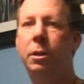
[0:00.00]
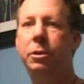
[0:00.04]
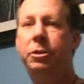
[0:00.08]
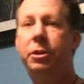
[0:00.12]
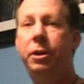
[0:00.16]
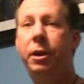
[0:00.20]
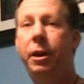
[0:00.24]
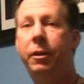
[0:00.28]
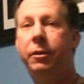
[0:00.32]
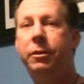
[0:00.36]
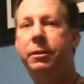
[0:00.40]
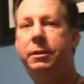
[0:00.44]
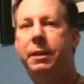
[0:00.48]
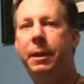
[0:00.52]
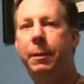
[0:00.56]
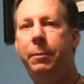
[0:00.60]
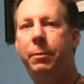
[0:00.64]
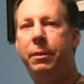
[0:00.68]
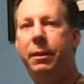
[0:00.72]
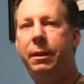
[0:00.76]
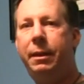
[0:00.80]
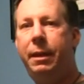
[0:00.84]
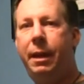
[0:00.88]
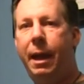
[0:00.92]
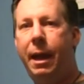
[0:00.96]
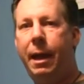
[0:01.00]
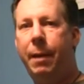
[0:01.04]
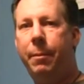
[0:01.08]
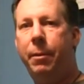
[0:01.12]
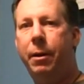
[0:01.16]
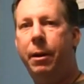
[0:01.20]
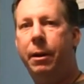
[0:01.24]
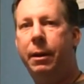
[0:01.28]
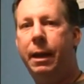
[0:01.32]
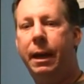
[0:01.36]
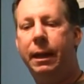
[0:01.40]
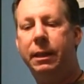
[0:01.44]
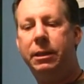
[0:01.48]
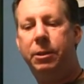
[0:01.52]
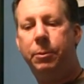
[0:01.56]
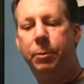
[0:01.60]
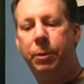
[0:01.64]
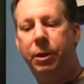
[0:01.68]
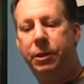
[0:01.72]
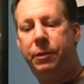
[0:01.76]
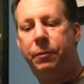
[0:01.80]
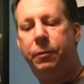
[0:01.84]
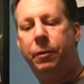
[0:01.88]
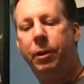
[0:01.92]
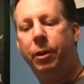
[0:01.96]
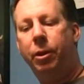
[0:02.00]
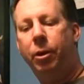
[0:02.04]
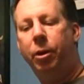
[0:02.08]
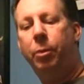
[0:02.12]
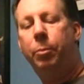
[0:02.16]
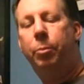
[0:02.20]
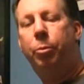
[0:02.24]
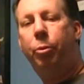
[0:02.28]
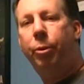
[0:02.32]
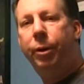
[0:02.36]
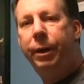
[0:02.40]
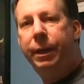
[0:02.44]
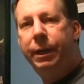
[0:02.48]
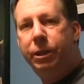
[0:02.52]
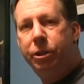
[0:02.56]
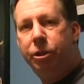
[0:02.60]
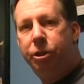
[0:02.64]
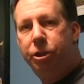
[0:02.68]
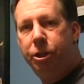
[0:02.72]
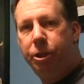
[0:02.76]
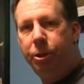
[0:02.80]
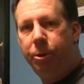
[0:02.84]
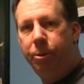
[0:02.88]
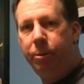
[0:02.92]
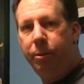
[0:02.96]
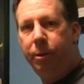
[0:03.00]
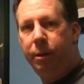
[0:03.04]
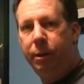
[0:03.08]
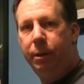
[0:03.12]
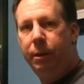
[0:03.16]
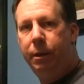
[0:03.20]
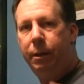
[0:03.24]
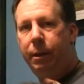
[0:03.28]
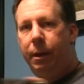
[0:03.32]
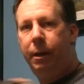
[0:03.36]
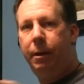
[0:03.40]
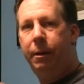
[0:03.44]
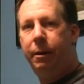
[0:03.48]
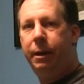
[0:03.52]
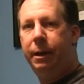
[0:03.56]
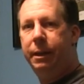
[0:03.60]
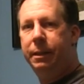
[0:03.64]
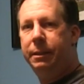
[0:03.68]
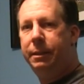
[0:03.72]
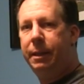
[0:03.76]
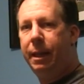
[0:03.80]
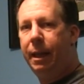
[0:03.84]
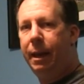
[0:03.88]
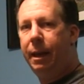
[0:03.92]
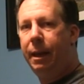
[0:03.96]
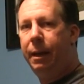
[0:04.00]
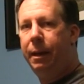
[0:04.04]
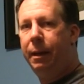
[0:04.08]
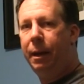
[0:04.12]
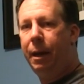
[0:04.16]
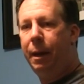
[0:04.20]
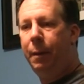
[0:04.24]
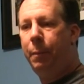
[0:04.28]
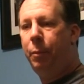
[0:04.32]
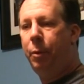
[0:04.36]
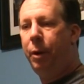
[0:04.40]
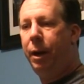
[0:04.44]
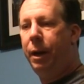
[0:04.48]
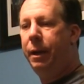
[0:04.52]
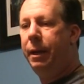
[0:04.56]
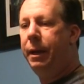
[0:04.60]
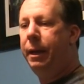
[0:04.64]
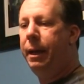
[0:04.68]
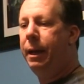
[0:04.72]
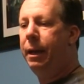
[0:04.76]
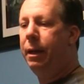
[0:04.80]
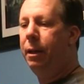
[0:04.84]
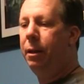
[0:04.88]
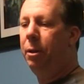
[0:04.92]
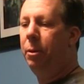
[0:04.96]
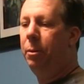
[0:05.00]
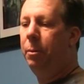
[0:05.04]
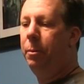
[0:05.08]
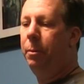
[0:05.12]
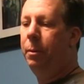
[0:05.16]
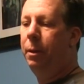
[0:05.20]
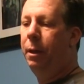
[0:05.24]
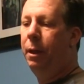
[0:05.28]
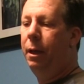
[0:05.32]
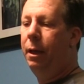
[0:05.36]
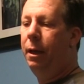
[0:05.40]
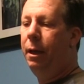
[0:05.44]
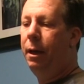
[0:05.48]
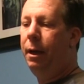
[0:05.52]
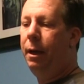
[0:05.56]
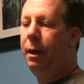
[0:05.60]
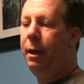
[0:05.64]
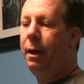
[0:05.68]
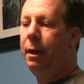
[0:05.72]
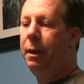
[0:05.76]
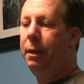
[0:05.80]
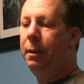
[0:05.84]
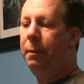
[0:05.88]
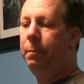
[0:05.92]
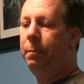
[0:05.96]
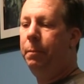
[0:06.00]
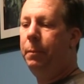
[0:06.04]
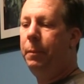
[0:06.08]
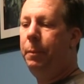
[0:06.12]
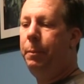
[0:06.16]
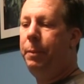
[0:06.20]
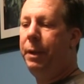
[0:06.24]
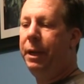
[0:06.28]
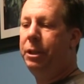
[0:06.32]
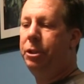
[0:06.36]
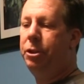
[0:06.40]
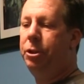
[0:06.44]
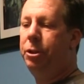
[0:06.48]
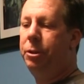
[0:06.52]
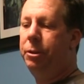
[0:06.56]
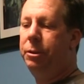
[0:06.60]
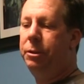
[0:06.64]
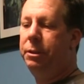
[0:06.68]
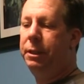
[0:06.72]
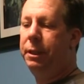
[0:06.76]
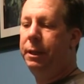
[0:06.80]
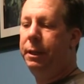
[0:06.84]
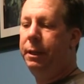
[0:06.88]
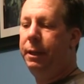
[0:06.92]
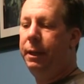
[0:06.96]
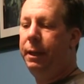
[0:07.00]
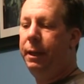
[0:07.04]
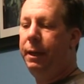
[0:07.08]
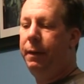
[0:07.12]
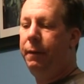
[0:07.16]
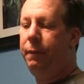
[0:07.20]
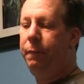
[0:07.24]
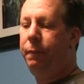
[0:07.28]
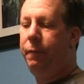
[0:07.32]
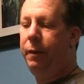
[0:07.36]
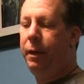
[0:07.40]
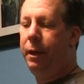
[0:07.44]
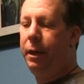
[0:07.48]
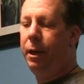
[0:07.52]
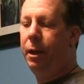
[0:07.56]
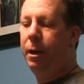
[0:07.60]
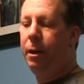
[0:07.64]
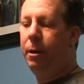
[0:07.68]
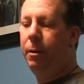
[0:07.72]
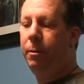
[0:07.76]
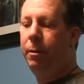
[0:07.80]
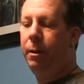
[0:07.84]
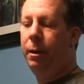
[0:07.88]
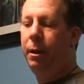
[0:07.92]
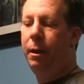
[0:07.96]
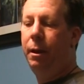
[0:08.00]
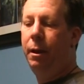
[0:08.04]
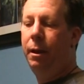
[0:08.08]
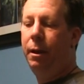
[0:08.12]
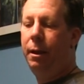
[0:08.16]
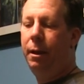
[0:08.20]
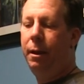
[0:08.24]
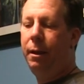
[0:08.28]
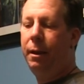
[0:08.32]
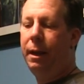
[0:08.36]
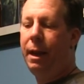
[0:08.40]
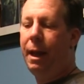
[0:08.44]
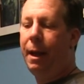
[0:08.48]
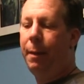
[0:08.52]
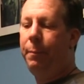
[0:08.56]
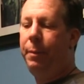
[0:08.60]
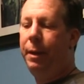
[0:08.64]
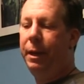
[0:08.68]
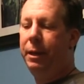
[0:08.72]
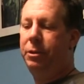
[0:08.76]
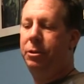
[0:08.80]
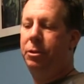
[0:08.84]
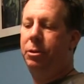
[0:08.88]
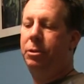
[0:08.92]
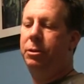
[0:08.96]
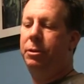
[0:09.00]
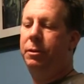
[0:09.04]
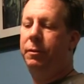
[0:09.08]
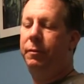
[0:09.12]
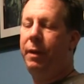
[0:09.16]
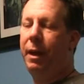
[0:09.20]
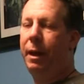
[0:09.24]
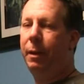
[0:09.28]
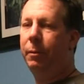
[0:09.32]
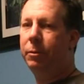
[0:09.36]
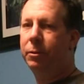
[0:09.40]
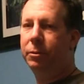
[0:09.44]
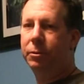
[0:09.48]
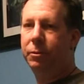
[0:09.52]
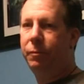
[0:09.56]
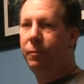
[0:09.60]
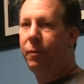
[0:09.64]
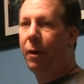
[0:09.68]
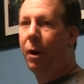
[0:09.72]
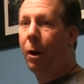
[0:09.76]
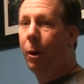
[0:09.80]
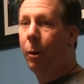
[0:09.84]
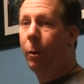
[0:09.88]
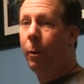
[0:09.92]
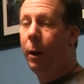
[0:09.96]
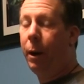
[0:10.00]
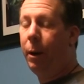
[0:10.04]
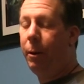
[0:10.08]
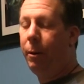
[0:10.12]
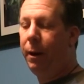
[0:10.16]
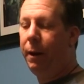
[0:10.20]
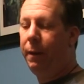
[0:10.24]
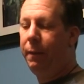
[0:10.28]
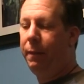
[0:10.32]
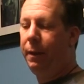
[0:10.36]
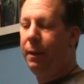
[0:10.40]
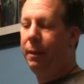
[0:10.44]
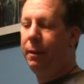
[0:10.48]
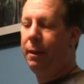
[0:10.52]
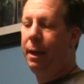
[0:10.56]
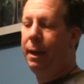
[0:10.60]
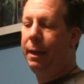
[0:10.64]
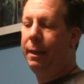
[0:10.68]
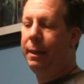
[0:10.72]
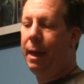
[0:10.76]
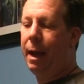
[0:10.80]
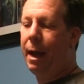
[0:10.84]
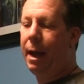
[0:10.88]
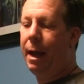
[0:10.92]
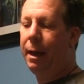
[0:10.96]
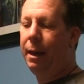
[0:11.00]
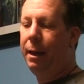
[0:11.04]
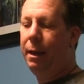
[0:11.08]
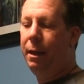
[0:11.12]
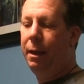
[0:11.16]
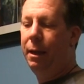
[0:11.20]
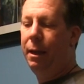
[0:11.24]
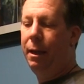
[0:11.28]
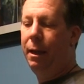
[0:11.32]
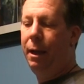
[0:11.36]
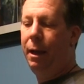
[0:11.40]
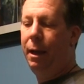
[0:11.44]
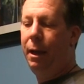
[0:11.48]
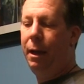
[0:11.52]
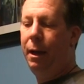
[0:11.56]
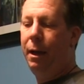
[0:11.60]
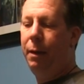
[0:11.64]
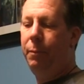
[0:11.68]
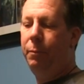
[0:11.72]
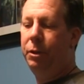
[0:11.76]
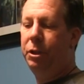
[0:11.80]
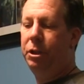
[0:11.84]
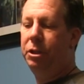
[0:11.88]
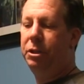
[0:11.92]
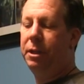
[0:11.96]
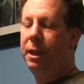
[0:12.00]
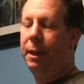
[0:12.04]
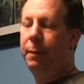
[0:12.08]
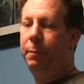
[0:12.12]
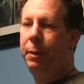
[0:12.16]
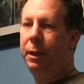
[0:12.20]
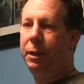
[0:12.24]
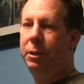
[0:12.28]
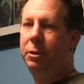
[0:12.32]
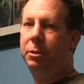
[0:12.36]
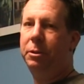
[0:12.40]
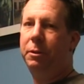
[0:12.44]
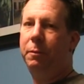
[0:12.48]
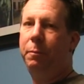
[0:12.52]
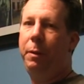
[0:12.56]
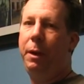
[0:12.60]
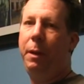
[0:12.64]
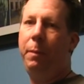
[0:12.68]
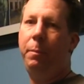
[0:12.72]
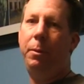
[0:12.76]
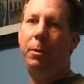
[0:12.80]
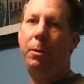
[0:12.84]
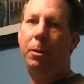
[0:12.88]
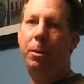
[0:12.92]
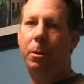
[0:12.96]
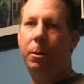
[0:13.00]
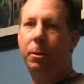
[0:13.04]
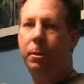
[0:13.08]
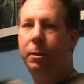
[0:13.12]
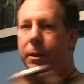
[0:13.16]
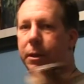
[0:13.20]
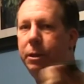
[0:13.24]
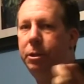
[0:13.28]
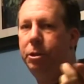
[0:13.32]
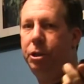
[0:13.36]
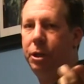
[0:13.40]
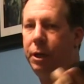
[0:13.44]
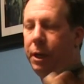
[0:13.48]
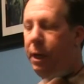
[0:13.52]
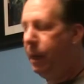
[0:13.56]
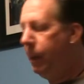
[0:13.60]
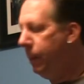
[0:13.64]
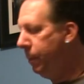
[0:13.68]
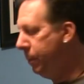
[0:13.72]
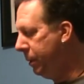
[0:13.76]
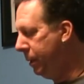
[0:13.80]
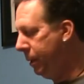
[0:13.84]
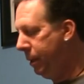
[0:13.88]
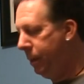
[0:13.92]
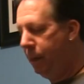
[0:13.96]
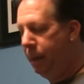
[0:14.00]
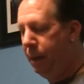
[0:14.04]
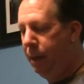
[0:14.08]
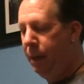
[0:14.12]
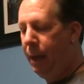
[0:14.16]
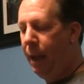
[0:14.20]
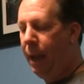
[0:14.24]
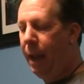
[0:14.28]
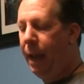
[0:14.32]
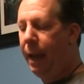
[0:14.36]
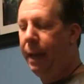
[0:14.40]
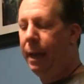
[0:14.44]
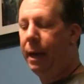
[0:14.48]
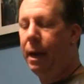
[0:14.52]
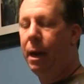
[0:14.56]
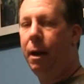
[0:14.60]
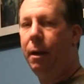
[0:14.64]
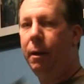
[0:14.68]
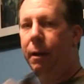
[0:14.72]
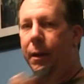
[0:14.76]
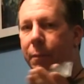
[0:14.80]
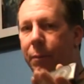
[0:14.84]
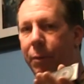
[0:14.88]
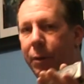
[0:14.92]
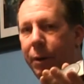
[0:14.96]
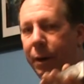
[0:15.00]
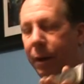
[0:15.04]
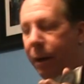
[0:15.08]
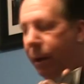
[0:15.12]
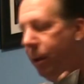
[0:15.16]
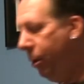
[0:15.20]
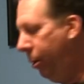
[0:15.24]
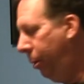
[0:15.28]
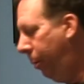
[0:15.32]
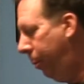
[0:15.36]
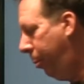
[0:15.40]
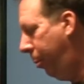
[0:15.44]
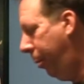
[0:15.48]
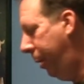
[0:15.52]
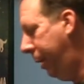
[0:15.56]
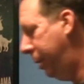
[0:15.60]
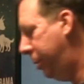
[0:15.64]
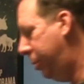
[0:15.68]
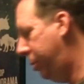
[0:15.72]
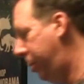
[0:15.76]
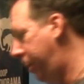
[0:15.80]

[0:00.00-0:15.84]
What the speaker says: So another tip with the camera, not so much for a little point and shoot. Here it is that I bring to get a little pictures and video. Not pictures of animals far away or anything like that, but just like pictures of people in the Jeeps and hanging out. I bring a little point and